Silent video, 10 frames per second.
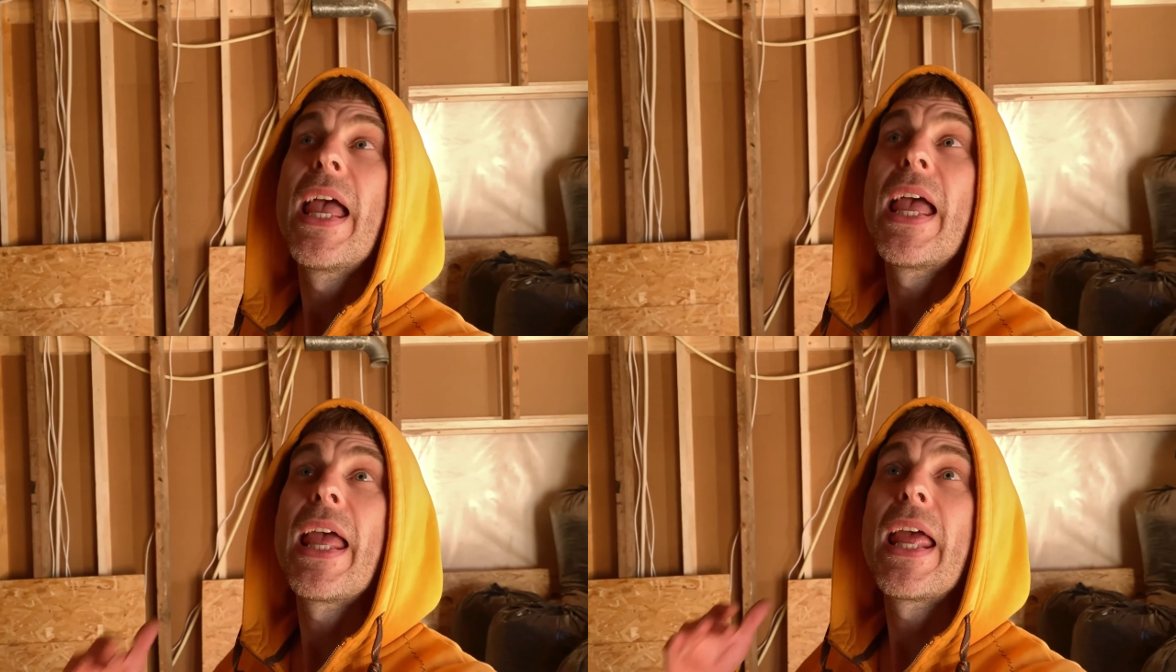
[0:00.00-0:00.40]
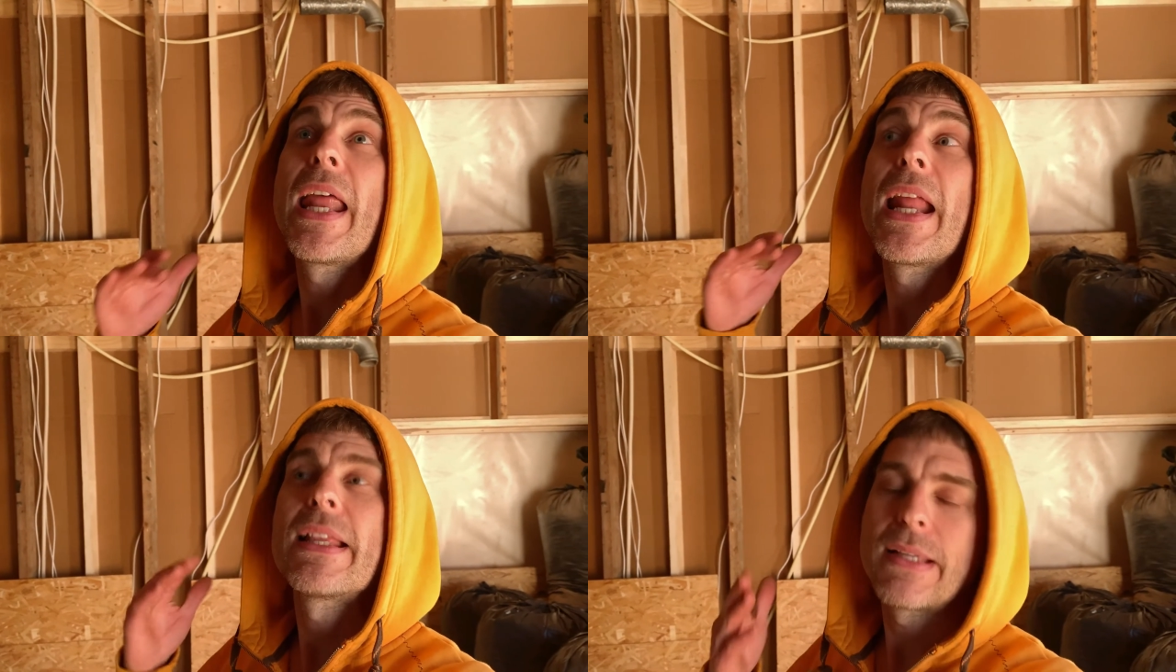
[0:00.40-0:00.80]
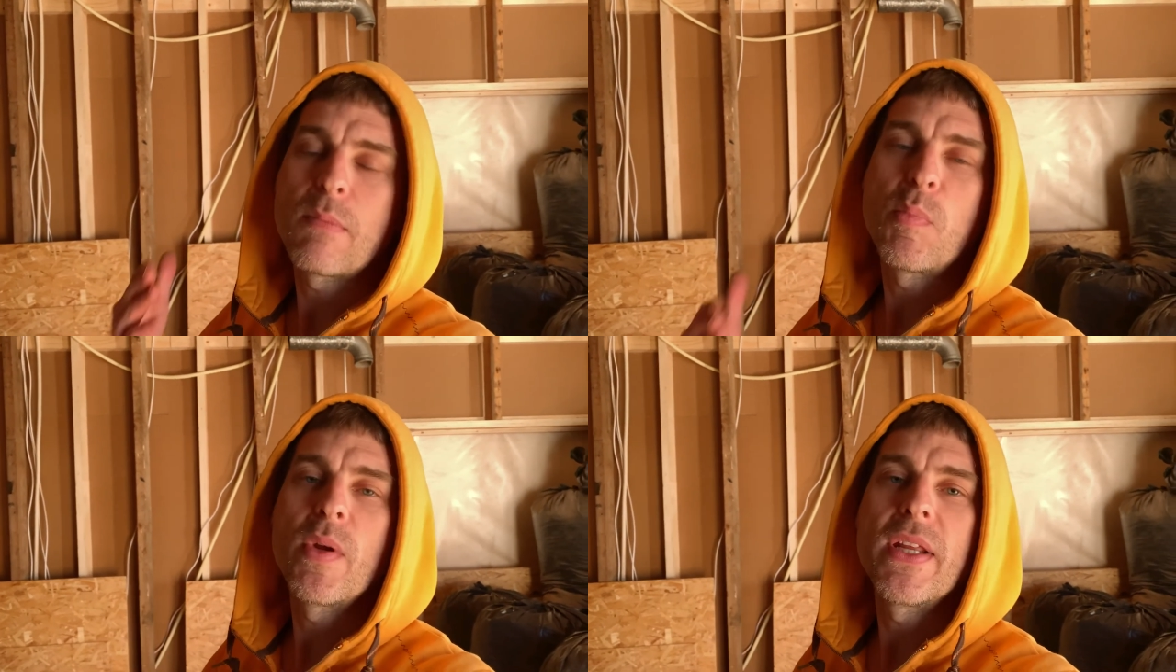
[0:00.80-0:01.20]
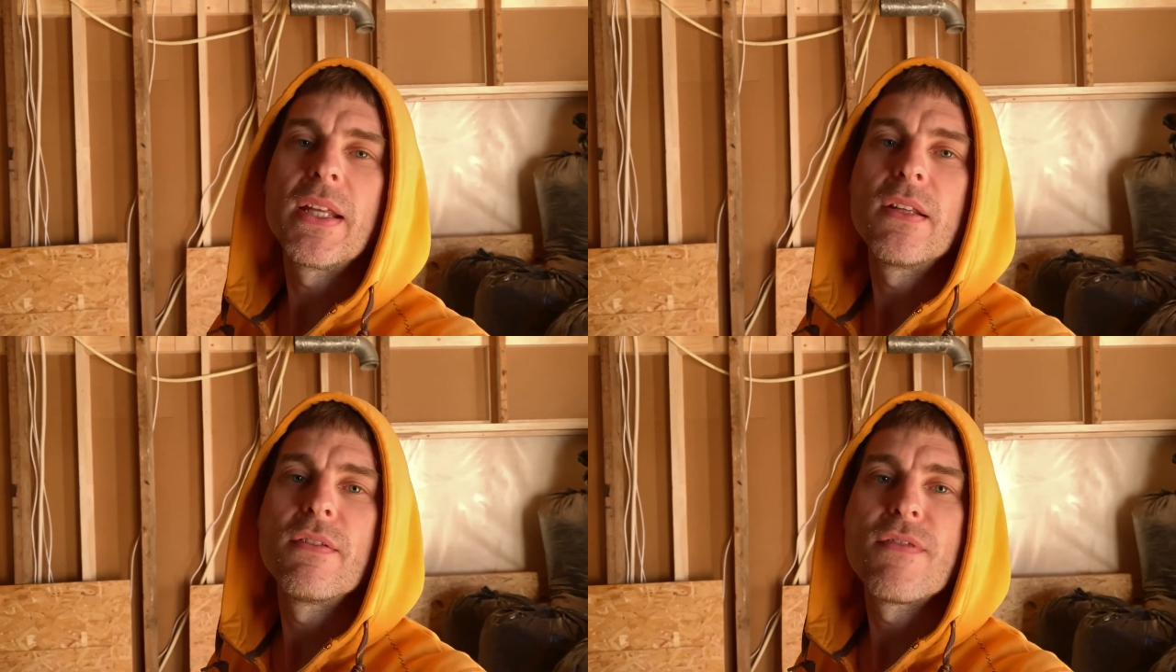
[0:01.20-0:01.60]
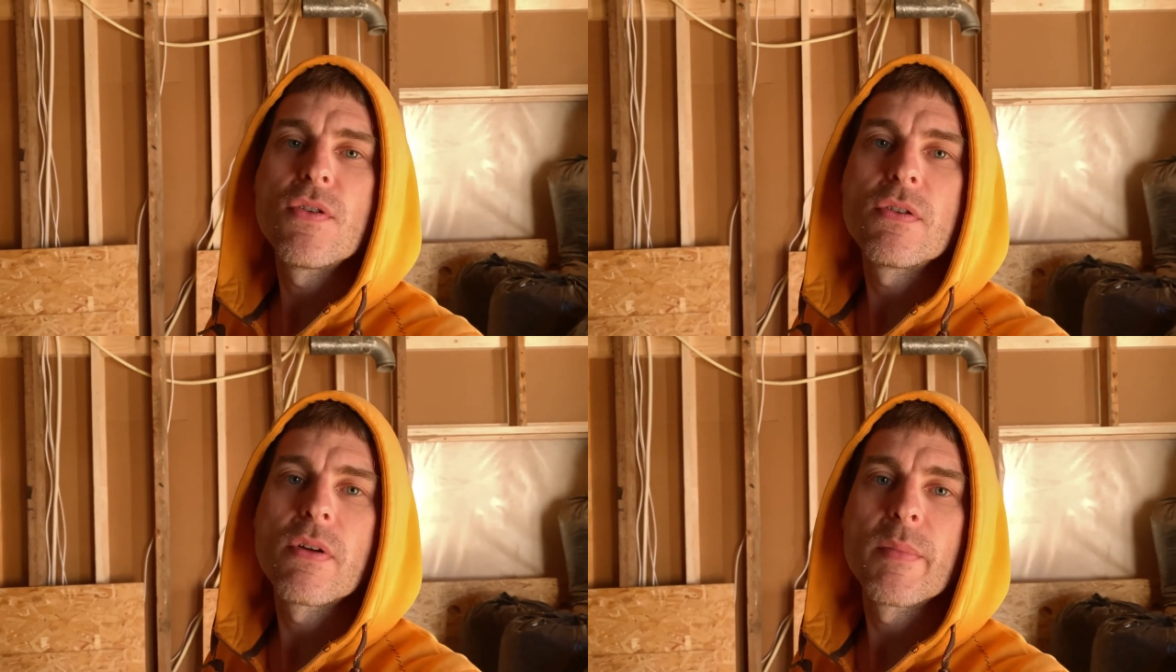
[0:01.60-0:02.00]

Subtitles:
And at some point again in the future,